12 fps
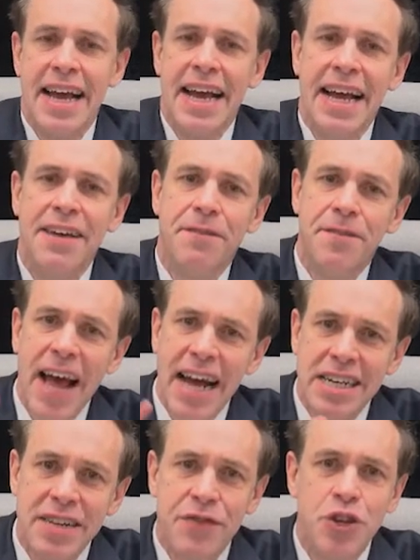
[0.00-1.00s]
In
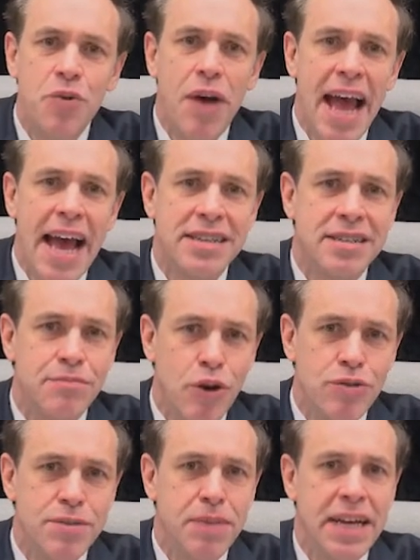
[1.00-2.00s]
fact, if you ask
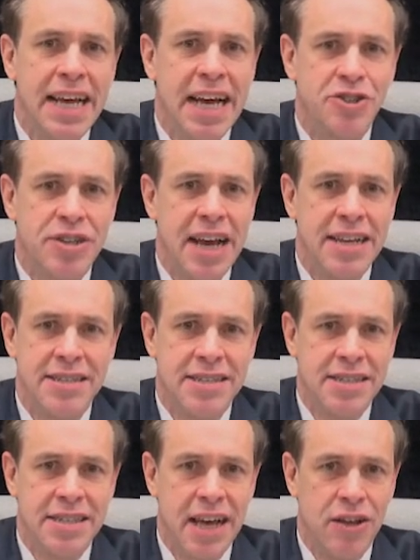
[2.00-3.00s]
most pediatric
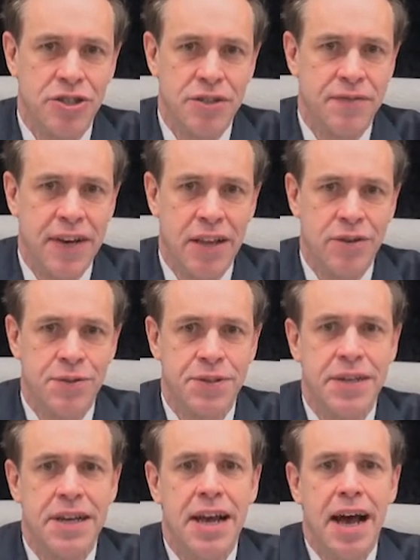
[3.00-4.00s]
anesthesiology fellows
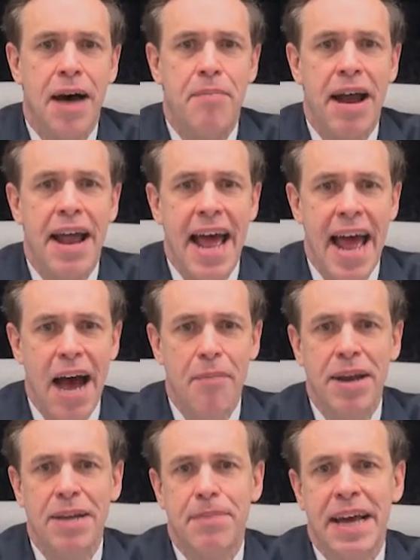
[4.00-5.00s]
about how
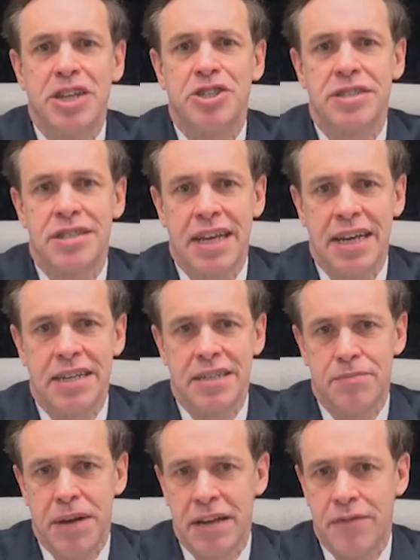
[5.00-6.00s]
many patients they
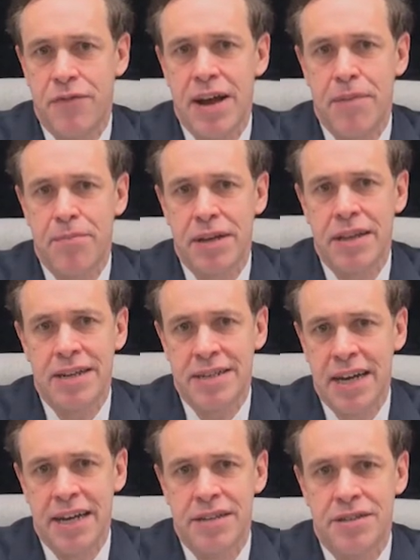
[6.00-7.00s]
intubated for
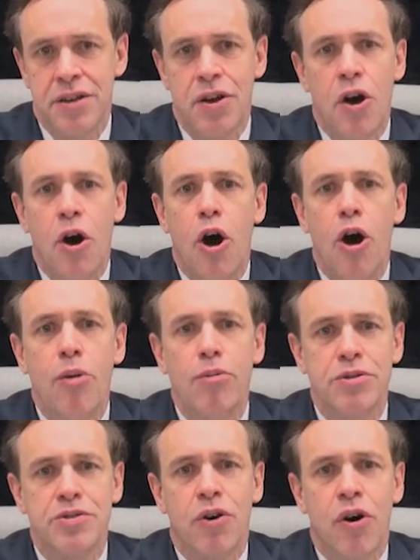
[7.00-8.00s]
epiglottitis,
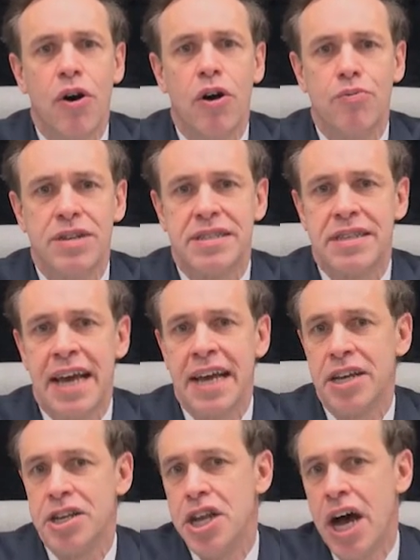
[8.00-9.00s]
almost all would say
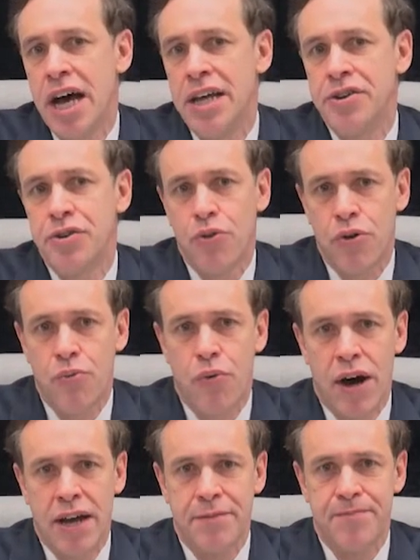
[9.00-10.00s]
none or
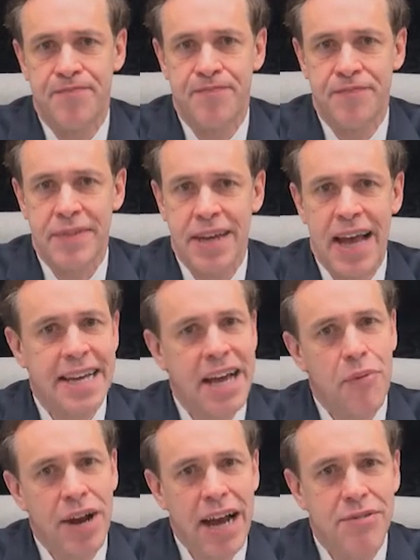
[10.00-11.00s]
one. And yet
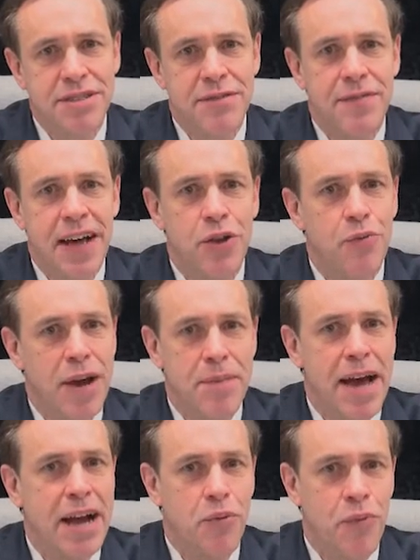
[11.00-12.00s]
when I was a fellow way
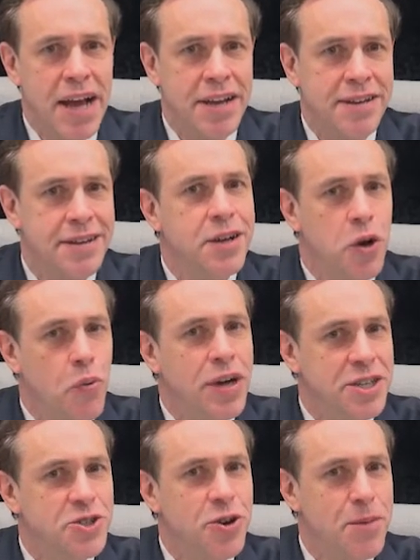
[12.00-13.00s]
back when, we
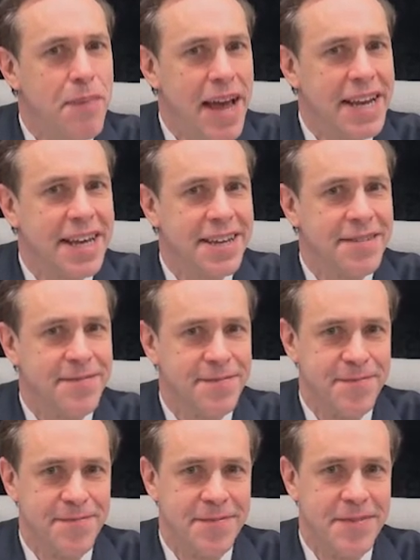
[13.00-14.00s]
saw many.
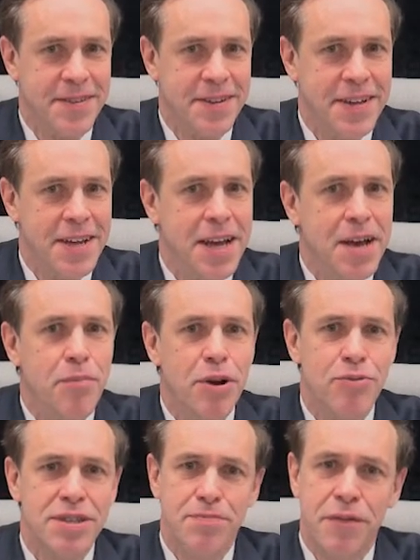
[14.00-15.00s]
But it
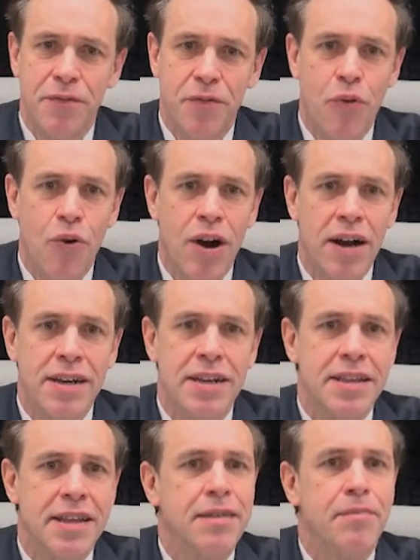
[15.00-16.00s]
was before
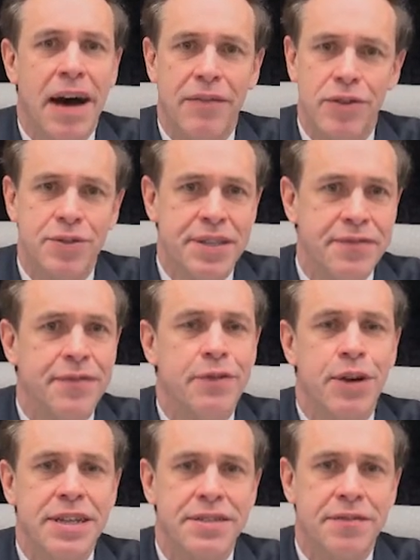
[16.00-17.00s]
the Haemophilus
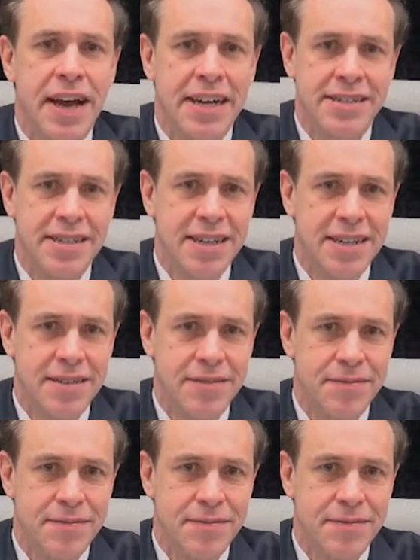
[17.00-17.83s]
influenza vaccine.